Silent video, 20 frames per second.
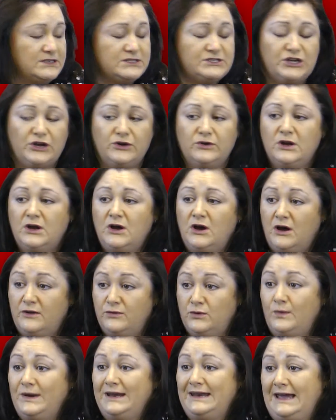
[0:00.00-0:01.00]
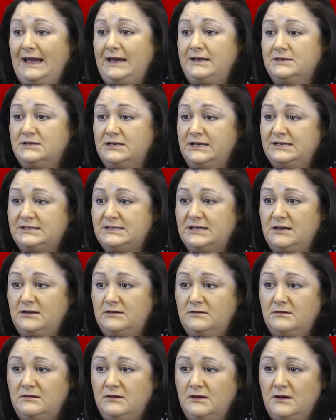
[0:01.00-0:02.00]
So on the one hand,
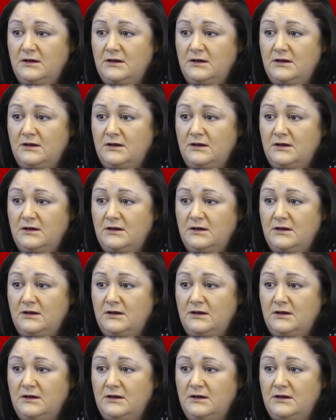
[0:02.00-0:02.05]
LinkedIn